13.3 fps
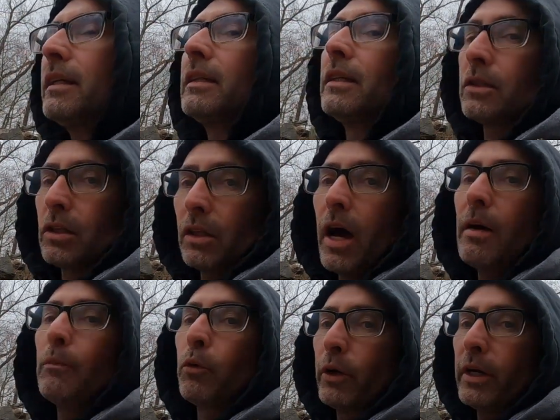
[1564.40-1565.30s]
there's a
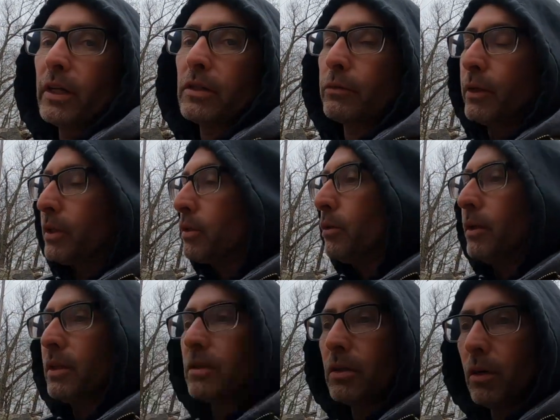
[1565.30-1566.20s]
lot more history to
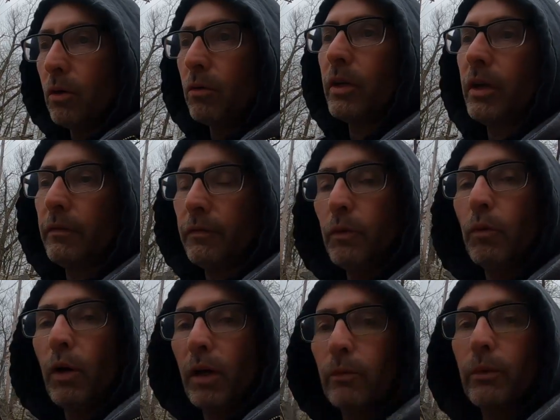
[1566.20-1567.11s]
it, so if you
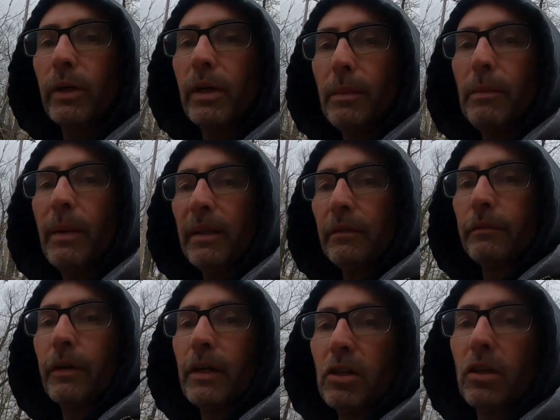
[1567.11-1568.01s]
want to read up about the
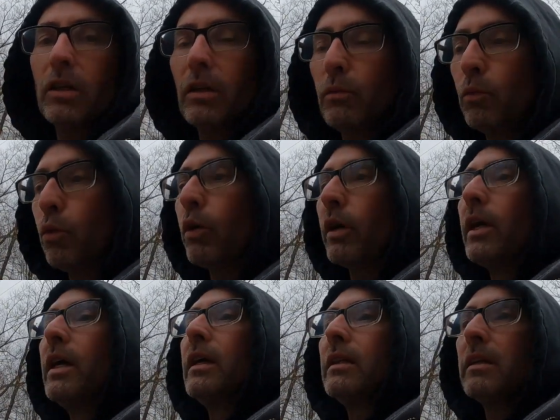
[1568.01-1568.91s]
French Indian War,
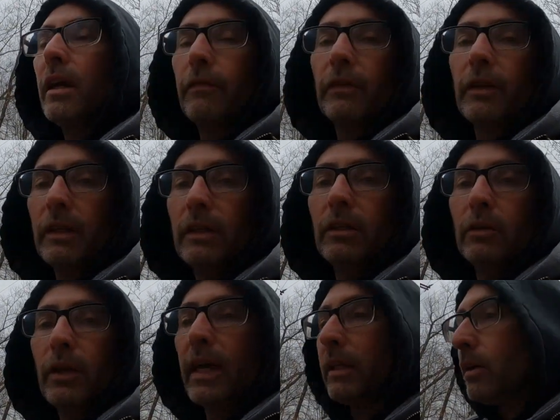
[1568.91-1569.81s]
definitely
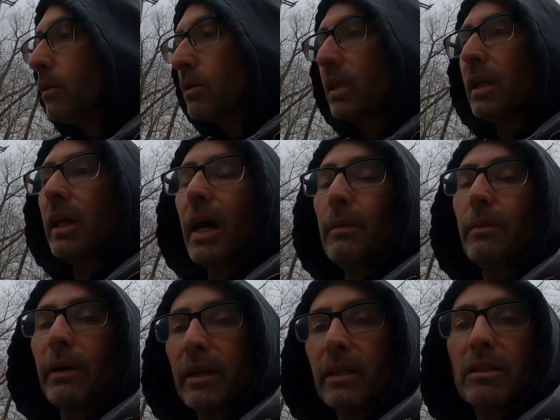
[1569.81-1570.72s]
do that. Go to the
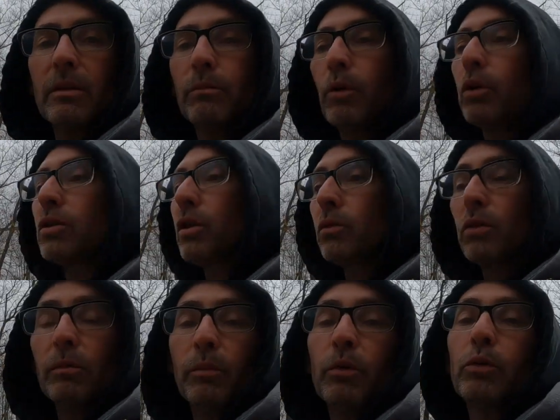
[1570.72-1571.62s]
library, get some books, go
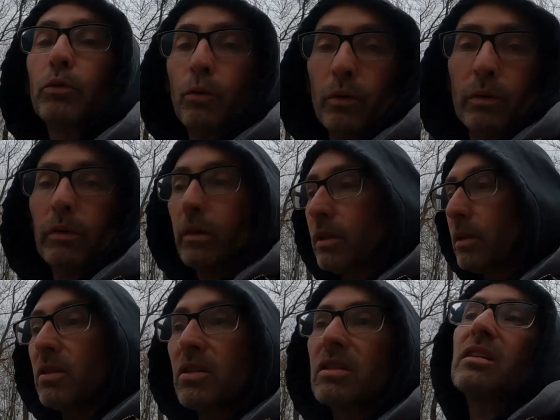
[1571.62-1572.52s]
to the bookstore,
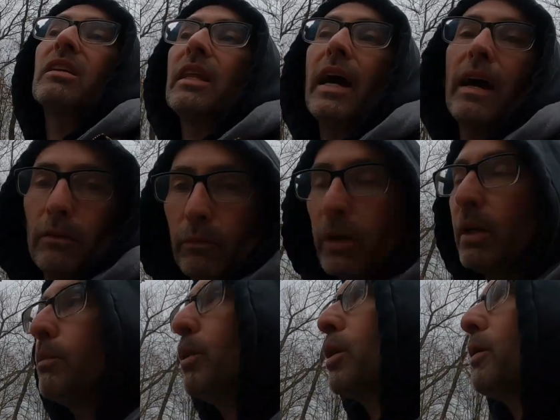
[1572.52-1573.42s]
just sit down and read
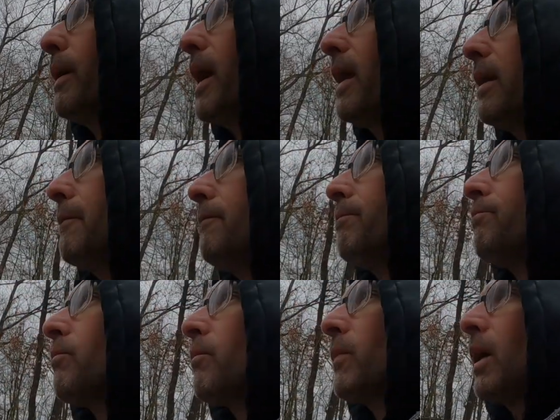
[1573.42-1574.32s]
a book about it,
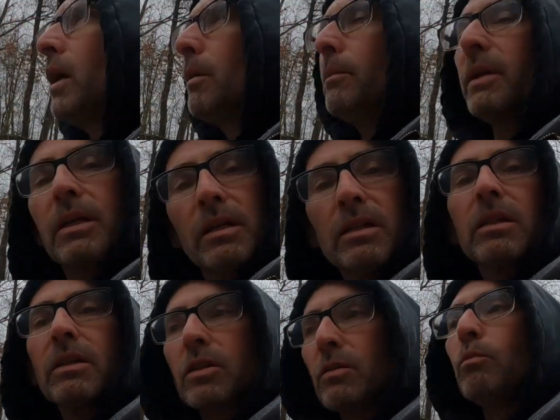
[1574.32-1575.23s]
because
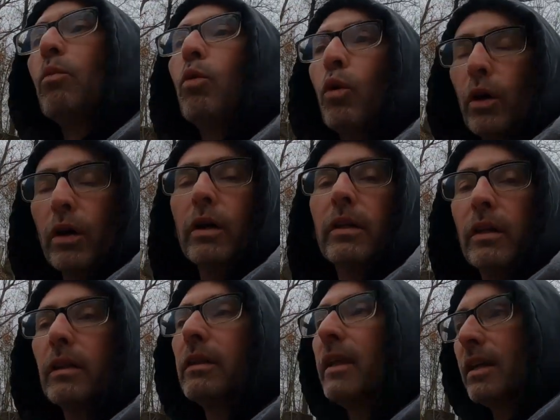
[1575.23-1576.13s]
there's more
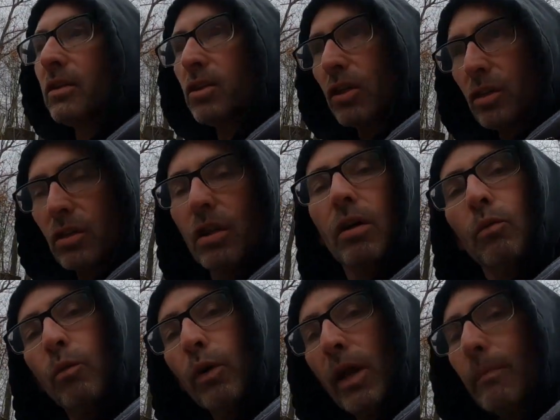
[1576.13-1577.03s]
than just
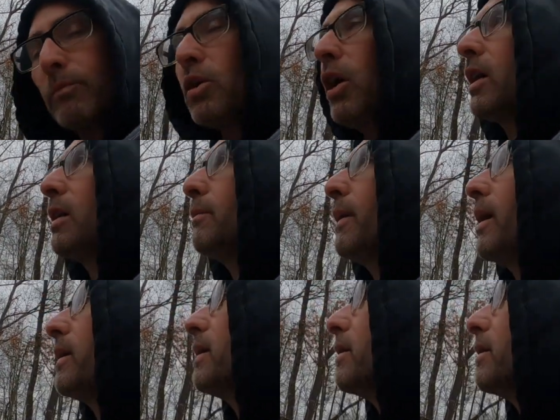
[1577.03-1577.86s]
what I'm talking about